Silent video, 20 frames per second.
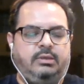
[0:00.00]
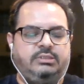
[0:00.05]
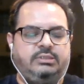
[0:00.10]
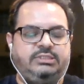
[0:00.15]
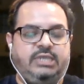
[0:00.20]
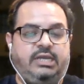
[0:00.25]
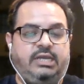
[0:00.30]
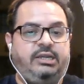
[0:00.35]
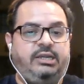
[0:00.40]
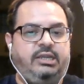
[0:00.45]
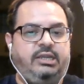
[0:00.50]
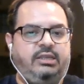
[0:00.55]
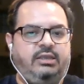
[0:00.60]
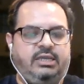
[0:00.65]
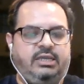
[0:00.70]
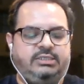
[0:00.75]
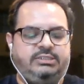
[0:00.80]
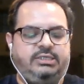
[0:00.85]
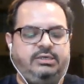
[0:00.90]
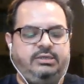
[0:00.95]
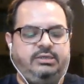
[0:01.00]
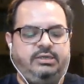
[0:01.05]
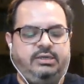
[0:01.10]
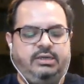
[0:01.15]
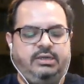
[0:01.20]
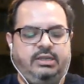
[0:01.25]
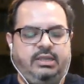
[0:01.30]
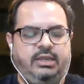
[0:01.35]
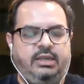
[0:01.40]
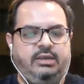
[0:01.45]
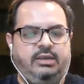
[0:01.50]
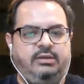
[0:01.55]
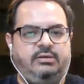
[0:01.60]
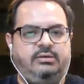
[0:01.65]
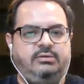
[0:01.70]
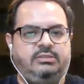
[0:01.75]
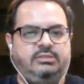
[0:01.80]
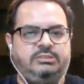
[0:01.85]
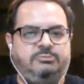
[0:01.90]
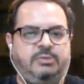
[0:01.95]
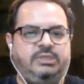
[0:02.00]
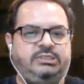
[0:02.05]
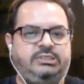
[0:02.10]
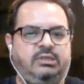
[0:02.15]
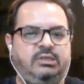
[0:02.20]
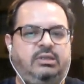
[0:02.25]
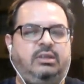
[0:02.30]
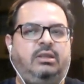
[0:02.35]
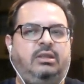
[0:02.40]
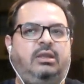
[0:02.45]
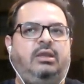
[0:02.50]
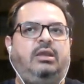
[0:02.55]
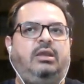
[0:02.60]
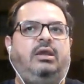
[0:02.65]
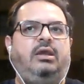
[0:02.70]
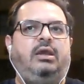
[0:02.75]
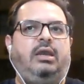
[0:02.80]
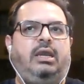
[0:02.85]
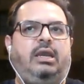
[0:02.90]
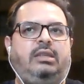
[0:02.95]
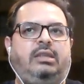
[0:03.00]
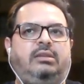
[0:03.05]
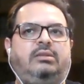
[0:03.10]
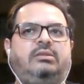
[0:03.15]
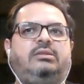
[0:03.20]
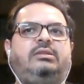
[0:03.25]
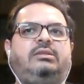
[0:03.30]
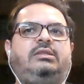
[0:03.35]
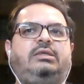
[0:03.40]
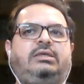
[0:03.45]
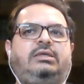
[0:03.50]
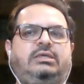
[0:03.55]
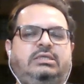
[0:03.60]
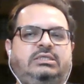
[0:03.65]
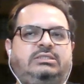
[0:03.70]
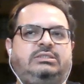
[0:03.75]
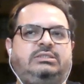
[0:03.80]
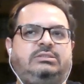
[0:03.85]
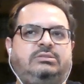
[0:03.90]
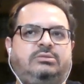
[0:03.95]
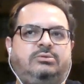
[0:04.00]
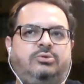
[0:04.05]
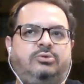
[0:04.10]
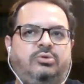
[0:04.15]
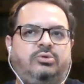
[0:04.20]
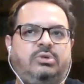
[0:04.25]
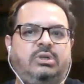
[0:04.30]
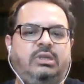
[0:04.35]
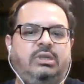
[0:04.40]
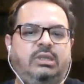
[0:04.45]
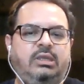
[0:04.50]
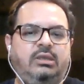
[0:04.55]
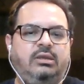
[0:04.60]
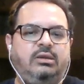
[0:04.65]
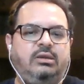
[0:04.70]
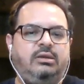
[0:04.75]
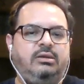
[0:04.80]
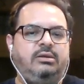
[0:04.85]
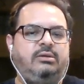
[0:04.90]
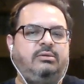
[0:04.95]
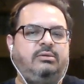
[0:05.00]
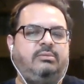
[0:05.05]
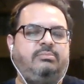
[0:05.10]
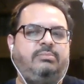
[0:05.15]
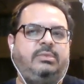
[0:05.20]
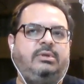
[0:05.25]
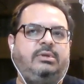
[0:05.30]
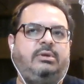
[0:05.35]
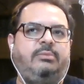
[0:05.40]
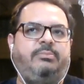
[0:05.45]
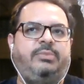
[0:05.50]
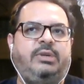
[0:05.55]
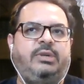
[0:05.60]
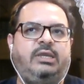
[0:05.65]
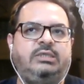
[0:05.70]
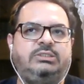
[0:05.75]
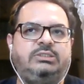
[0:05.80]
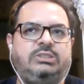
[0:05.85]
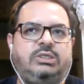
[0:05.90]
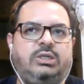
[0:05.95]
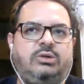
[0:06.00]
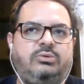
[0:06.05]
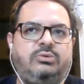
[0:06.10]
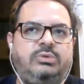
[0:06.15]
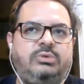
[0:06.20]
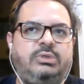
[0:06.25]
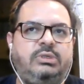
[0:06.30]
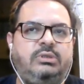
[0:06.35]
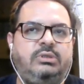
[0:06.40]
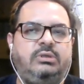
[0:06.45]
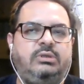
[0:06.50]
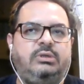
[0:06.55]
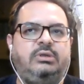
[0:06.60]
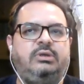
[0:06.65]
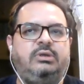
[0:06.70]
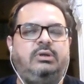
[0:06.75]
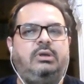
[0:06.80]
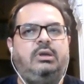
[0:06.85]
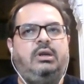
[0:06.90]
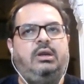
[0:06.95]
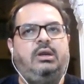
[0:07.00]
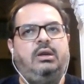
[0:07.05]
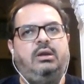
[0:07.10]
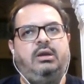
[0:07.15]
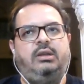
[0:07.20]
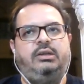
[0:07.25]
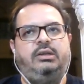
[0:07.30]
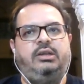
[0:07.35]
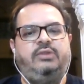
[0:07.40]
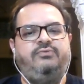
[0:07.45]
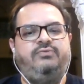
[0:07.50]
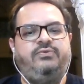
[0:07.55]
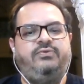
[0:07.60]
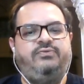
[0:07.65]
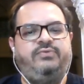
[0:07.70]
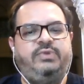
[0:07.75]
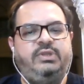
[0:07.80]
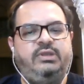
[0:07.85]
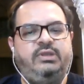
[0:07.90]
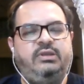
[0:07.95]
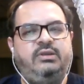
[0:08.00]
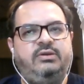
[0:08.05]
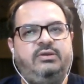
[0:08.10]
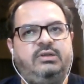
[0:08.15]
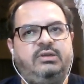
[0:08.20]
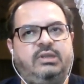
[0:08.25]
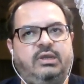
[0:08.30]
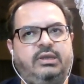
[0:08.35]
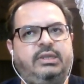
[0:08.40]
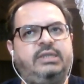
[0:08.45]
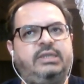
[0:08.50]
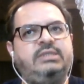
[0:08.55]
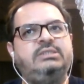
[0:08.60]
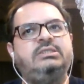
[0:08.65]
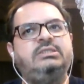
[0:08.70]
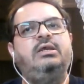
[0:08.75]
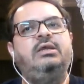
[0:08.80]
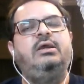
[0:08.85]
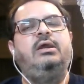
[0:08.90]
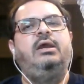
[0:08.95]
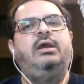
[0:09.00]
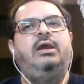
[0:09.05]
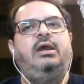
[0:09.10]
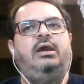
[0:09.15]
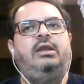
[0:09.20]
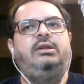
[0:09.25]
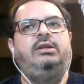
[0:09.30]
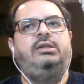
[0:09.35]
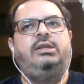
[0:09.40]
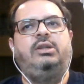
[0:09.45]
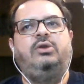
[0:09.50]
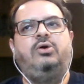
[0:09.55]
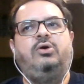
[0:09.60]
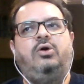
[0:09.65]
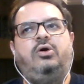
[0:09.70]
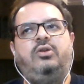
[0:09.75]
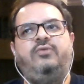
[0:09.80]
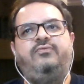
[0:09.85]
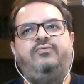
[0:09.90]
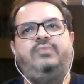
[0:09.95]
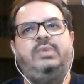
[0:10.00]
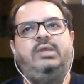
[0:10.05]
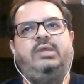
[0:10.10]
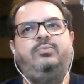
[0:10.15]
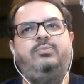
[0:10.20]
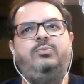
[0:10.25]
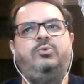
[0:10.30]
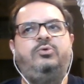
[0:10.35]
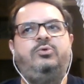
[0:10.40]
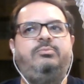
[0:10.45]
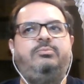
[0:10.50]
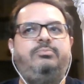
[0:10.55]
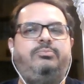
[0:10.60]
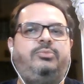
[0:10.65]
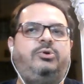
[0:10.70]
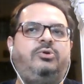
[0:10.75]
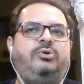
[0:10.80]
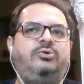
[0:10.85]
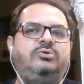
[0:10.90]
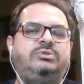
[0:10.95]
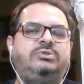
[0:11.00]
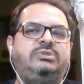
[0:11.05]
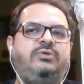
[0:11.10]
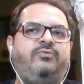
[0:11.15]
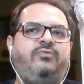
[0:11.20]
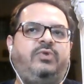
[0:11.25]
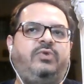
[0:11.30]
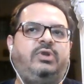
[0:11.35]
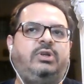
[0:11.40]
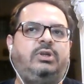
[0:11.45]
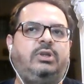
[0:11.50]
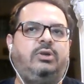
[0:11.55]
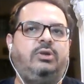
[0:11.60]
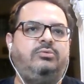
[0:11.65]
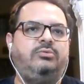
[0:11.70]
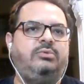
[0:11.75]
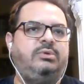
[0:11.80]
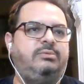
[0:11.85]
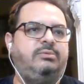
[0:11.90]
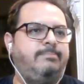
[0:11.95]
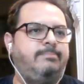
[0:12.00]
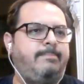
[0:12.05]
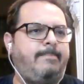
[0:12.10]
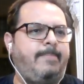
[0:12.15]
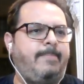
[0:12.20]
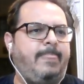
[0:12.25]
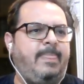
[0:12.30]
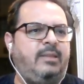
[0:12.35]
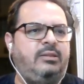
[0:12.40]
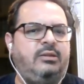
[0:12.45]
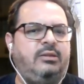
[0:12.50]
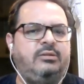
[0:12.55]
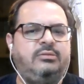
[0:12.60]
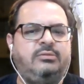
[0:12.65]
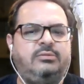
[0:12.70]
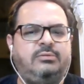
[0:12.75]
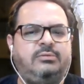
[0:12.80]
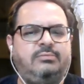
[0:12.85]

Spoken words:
sanity, extended, and special, and these totally comprise around 150 targets, and running all of them would produce somewhere around, I think,